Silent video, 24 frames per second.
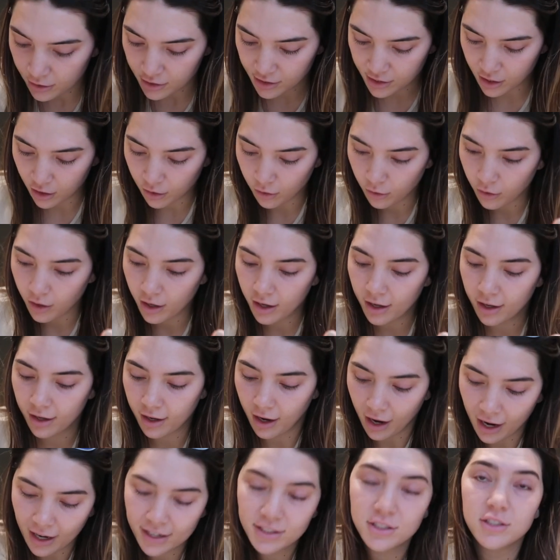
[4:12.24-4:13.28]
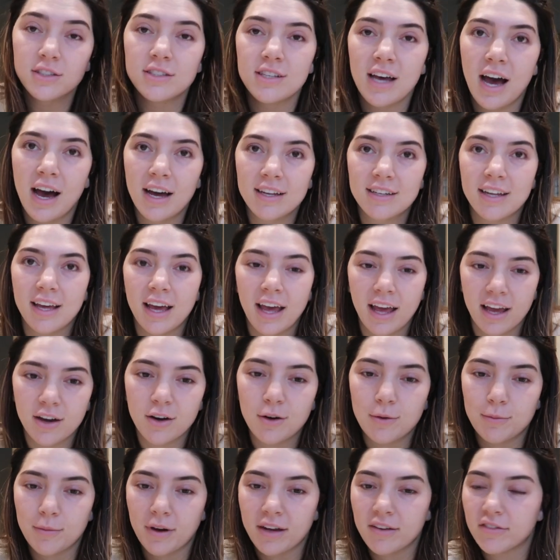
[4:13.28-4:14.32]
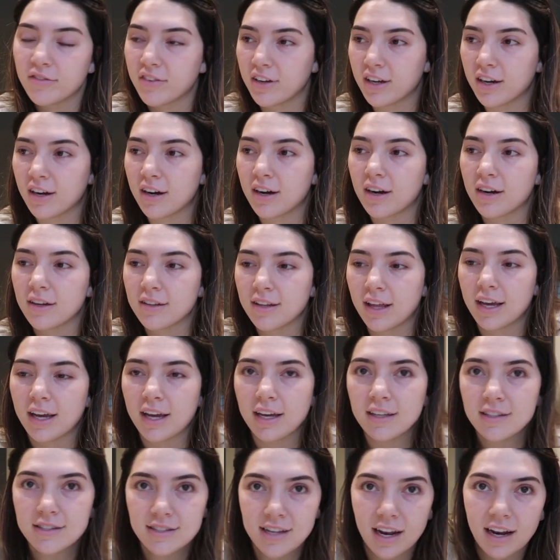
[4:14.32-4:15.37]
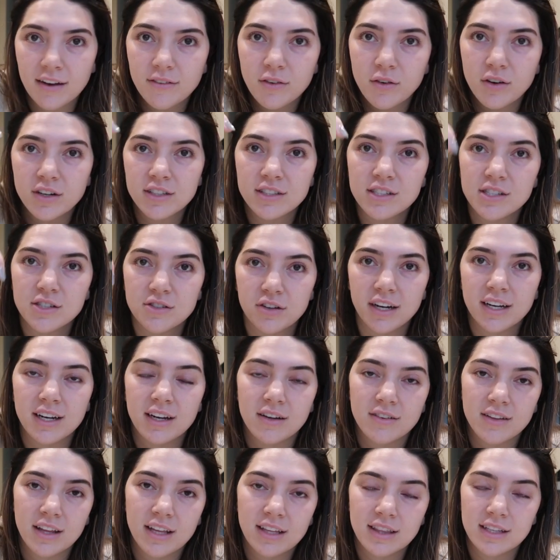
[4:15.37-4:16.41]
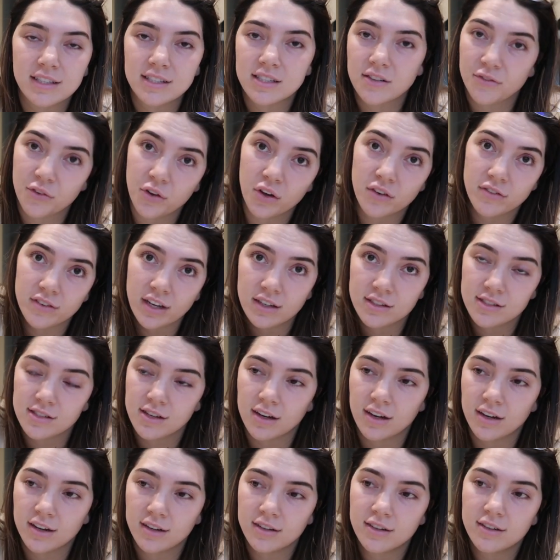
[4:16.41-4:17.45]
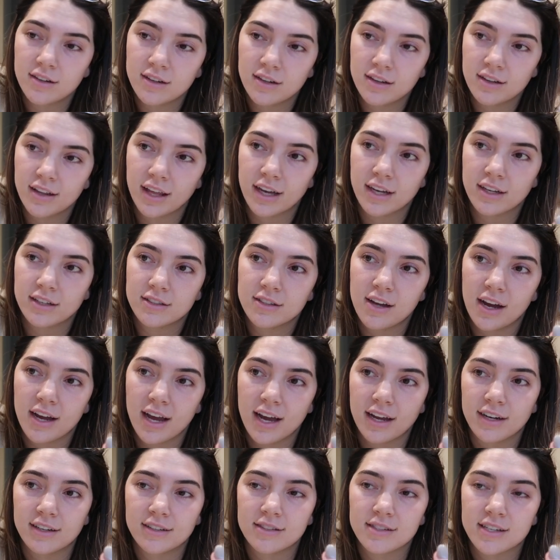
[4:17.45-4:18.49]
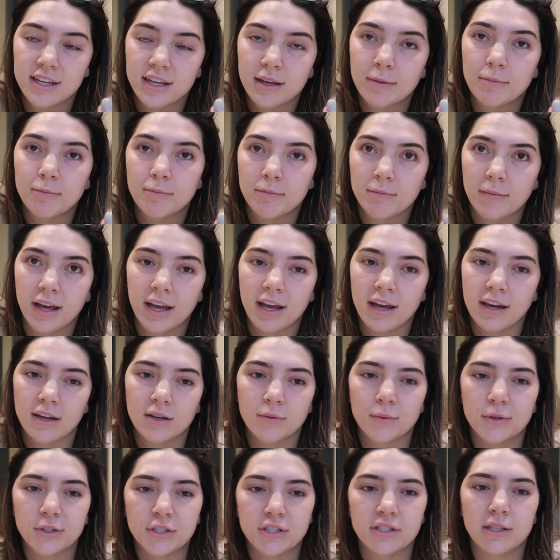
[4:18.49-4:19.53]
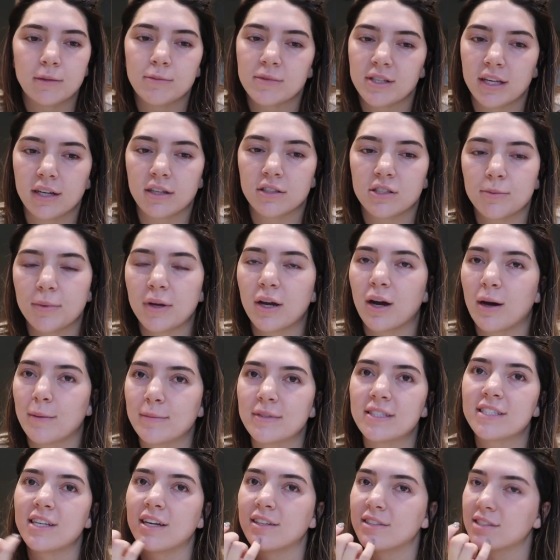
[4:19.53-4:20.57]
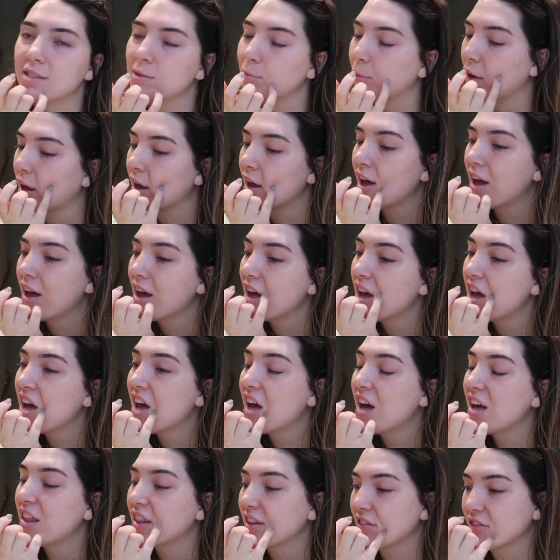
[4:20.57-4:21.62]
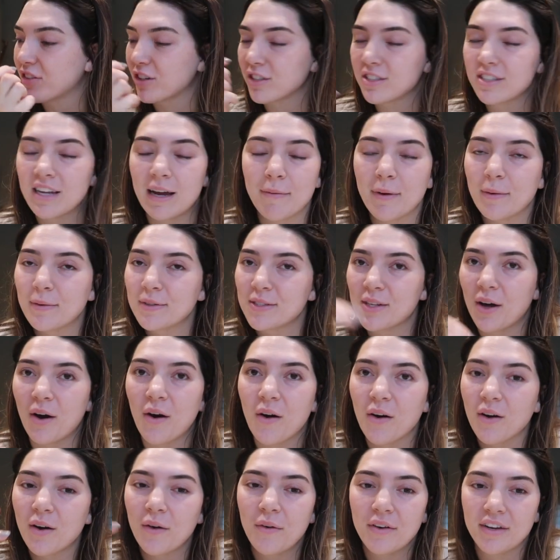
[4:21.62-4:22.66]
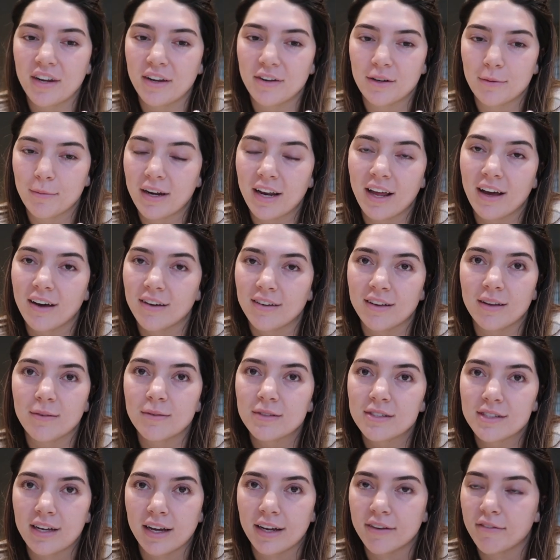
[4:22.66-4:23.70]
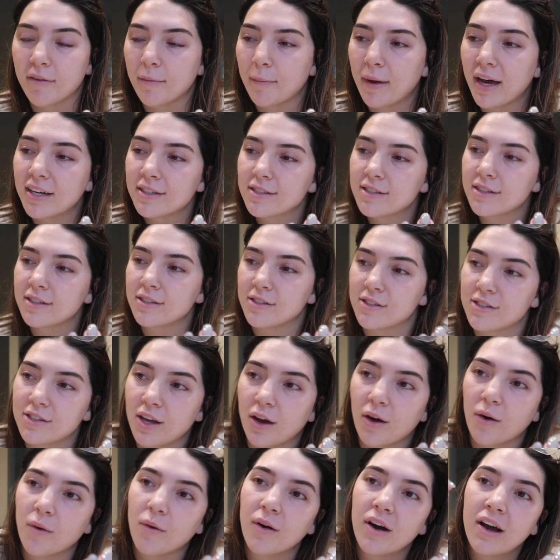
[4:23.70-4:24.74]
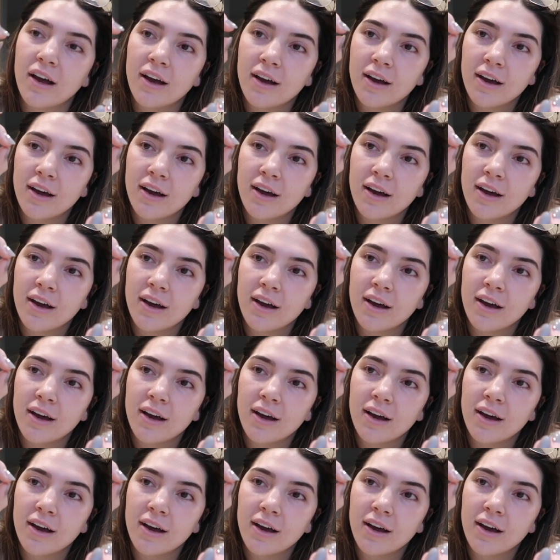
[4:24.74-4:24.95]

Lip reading: So I just had to angle my finger, like instead of going straight down like this if you have nails on, like I had to tip my hand, which seems like it should be common sense, but the first time it was all going under my nail and it was kind of a mess. So